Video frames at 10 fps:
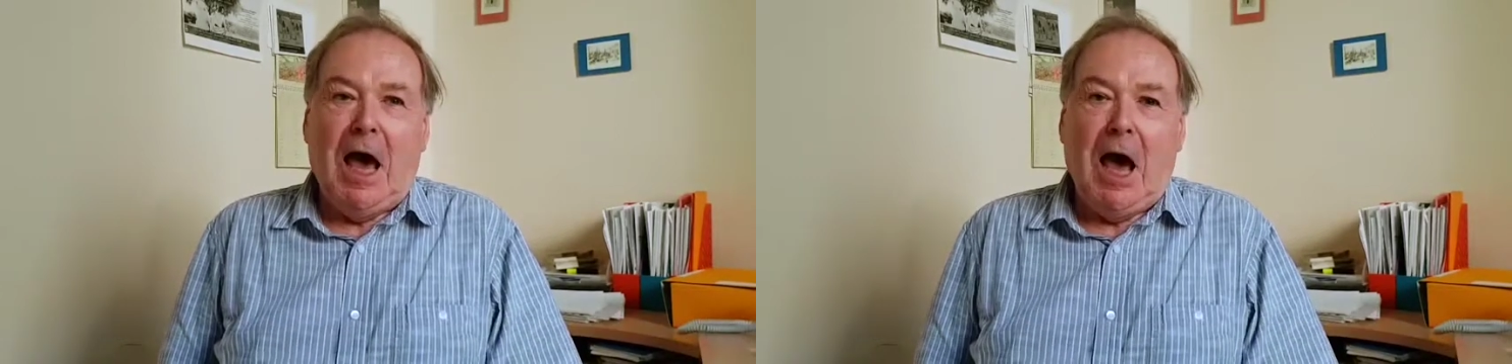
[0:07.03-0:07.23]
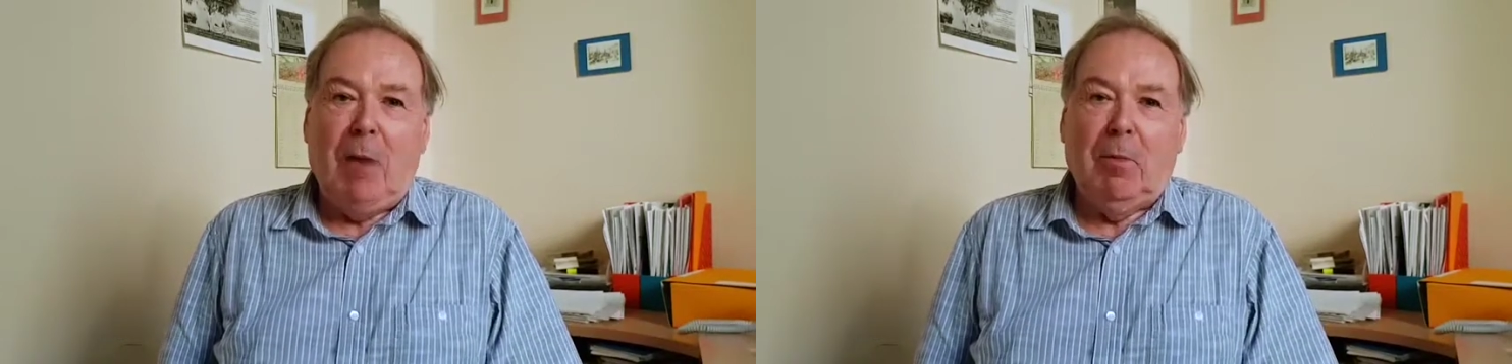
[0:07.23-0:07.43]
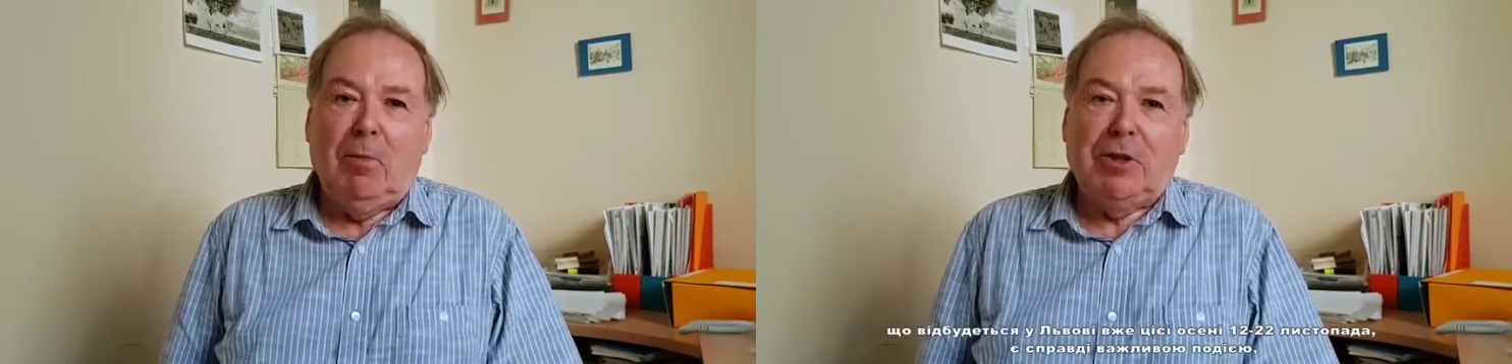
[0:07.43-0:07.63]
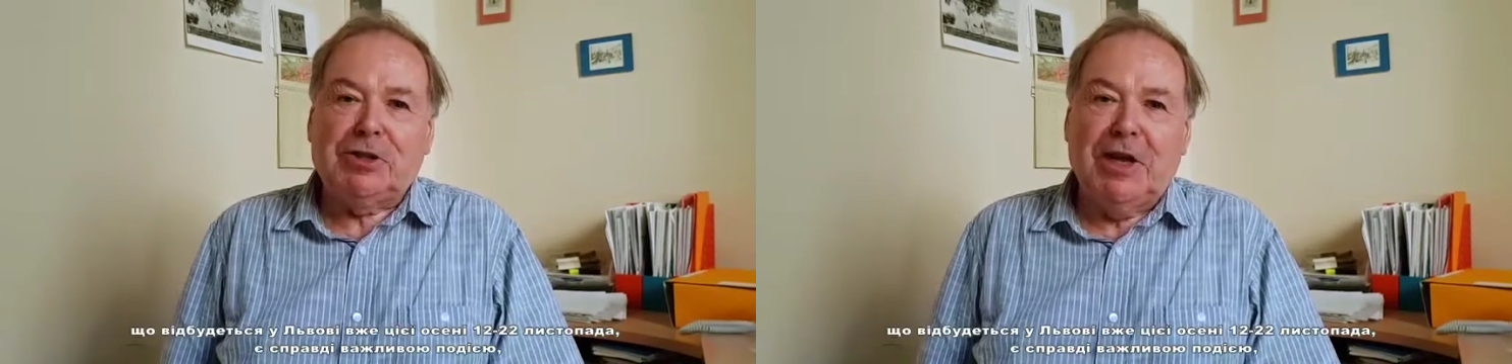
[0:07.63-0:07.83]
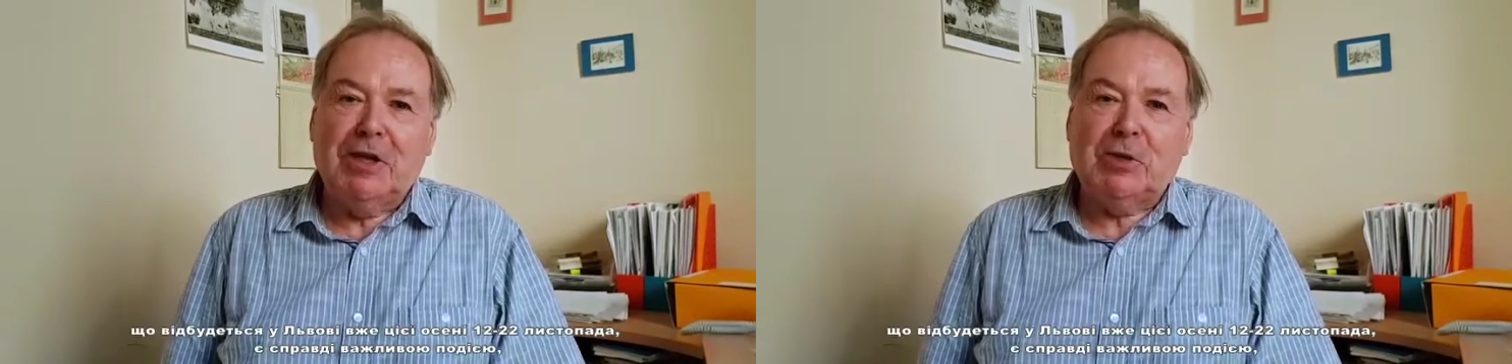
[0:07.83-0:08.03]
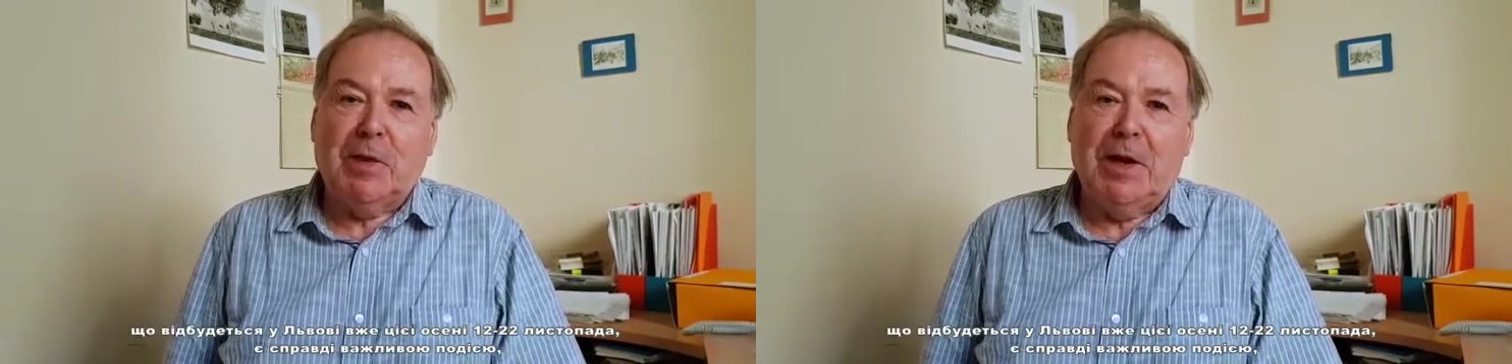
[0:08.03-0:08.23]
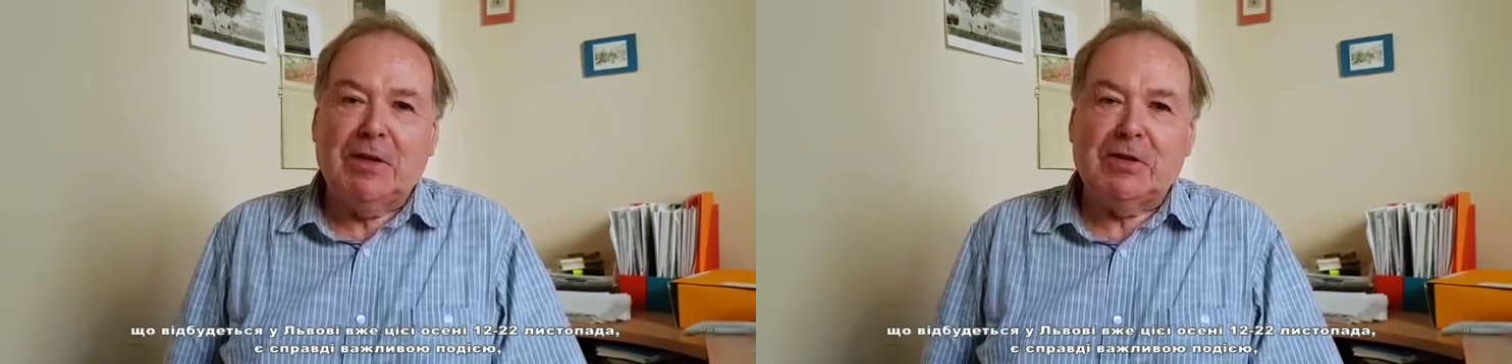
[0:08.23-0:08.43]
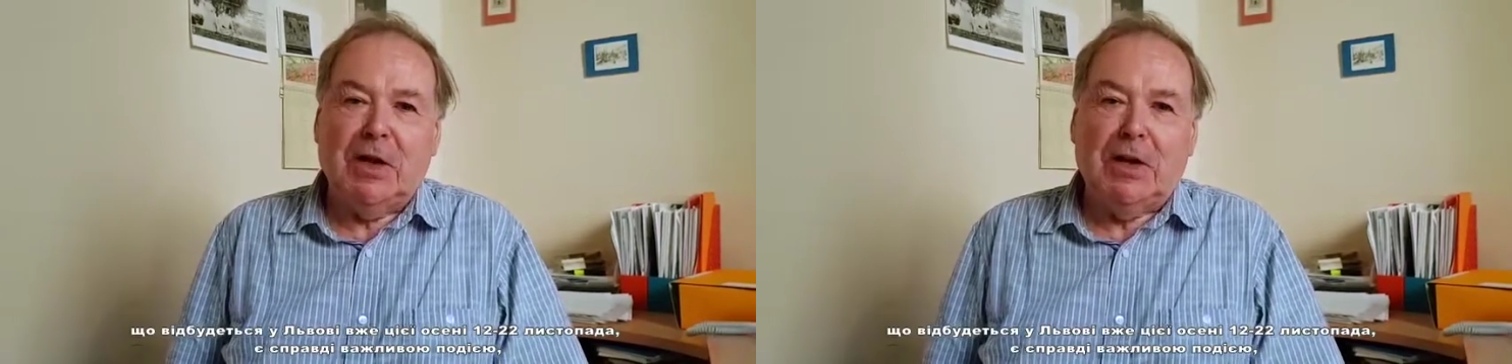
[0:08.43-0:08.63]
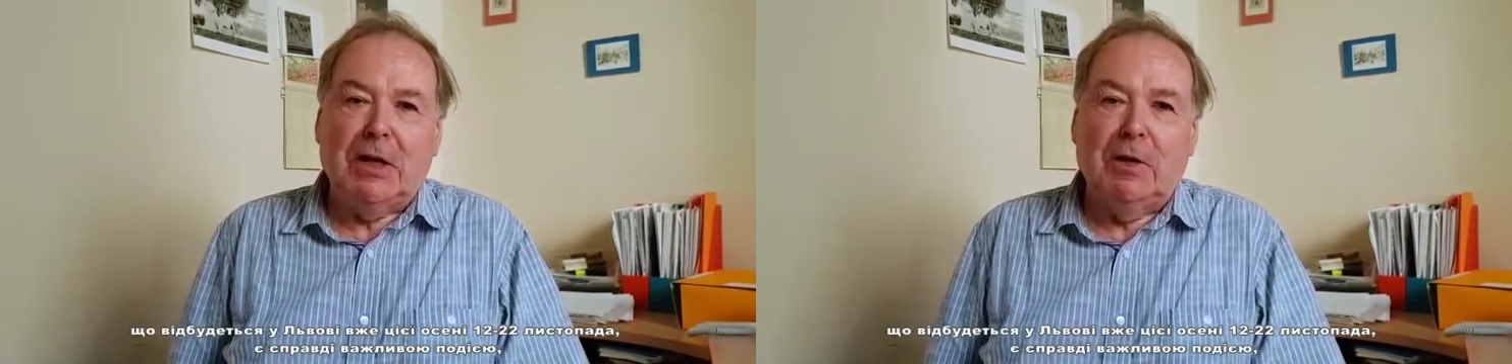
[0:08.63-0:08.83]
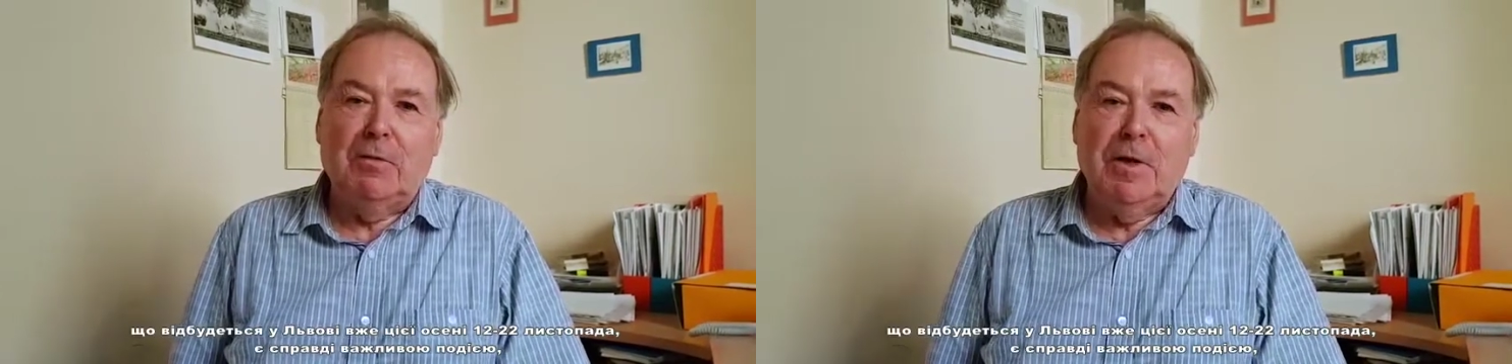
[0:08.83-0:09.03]
um, which takes place
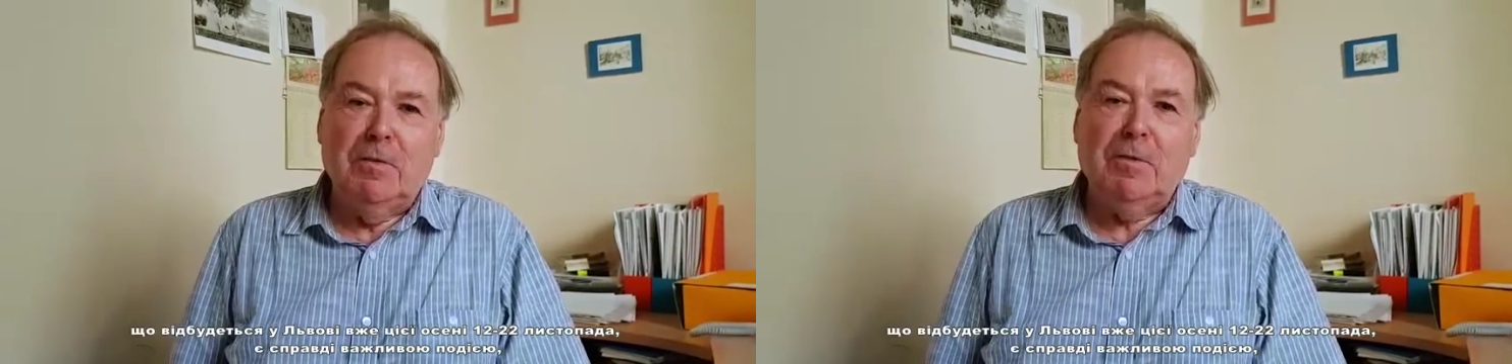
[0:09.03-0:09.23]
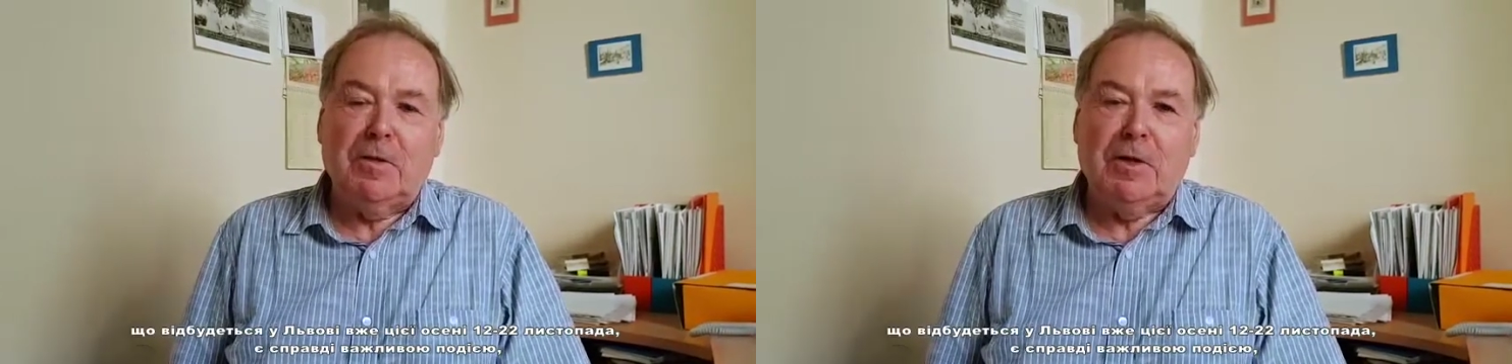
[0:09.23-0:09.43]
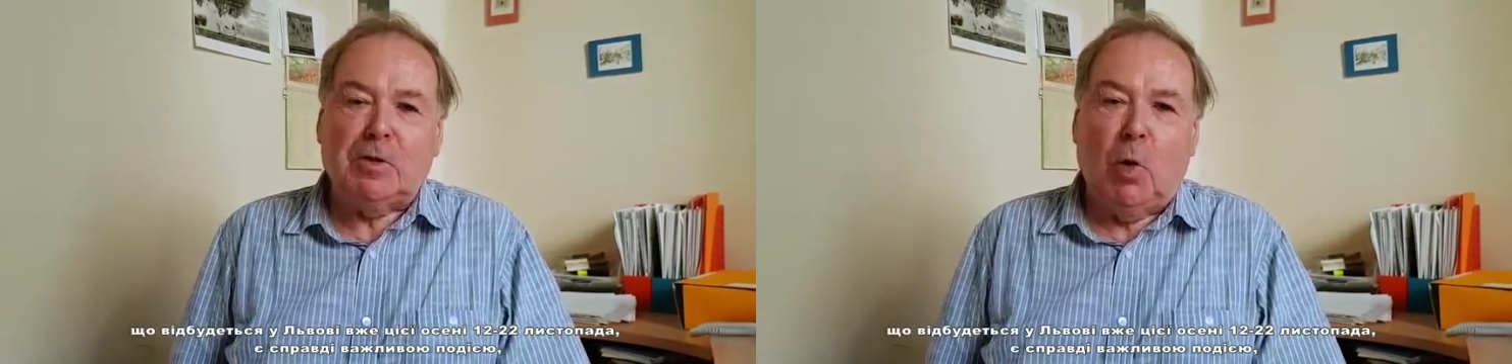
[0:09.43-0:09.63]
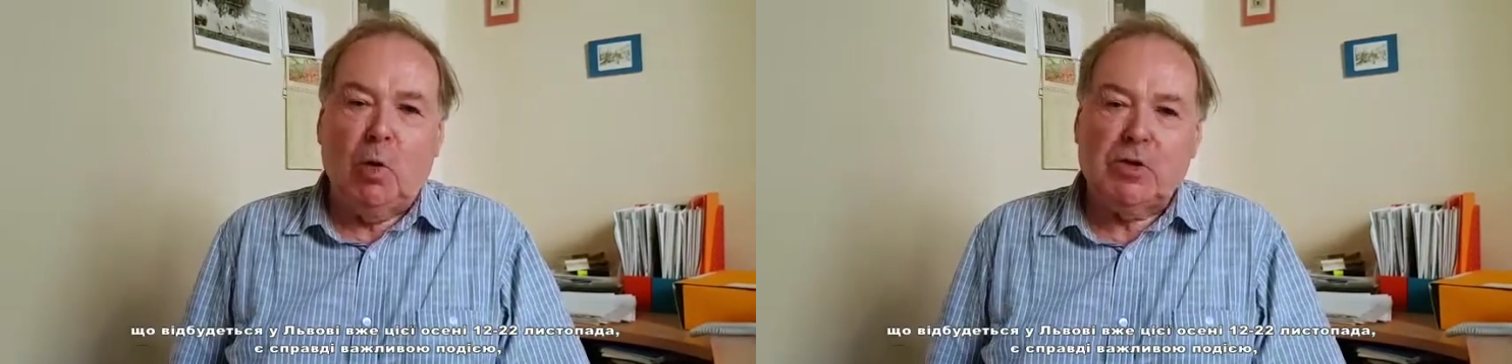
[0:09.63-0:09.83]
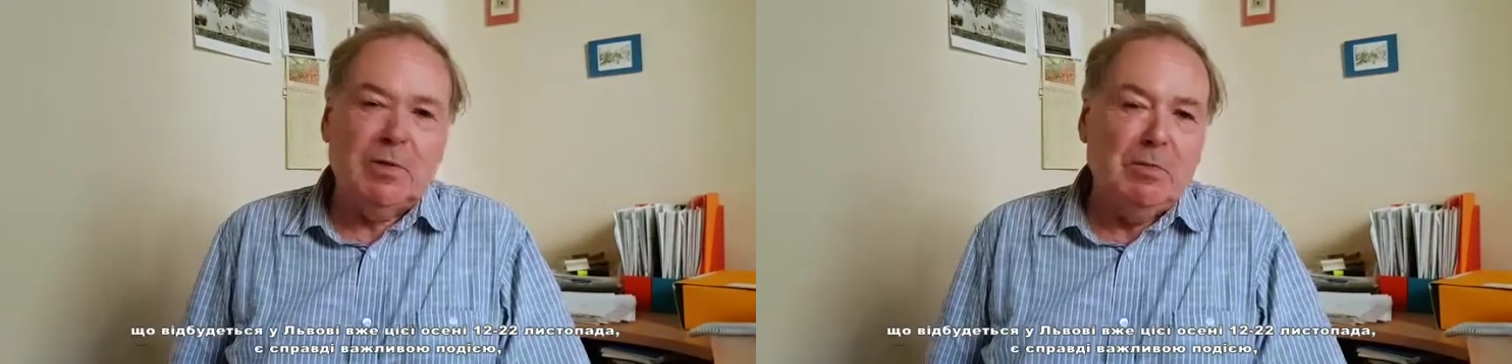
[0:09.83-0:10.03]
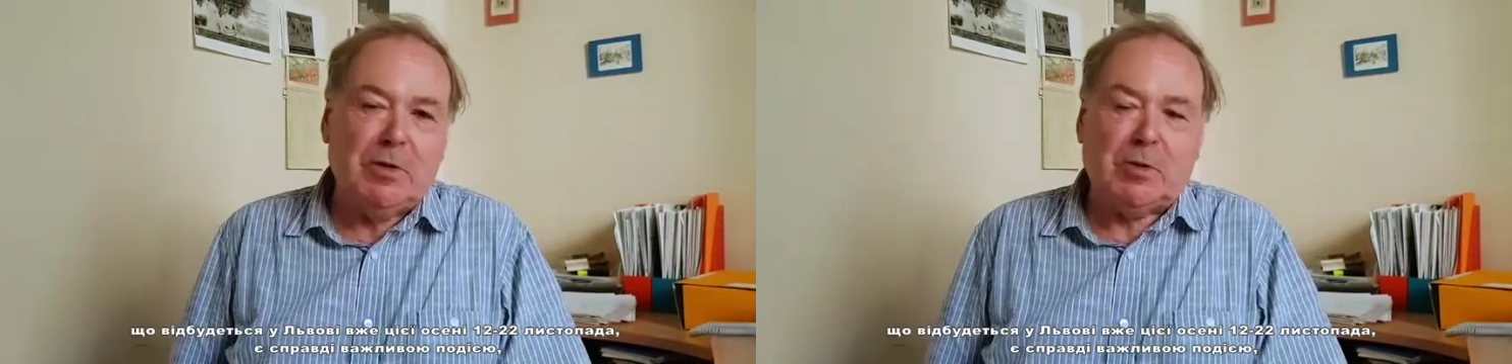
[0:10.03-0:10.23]
in Lviv this autumn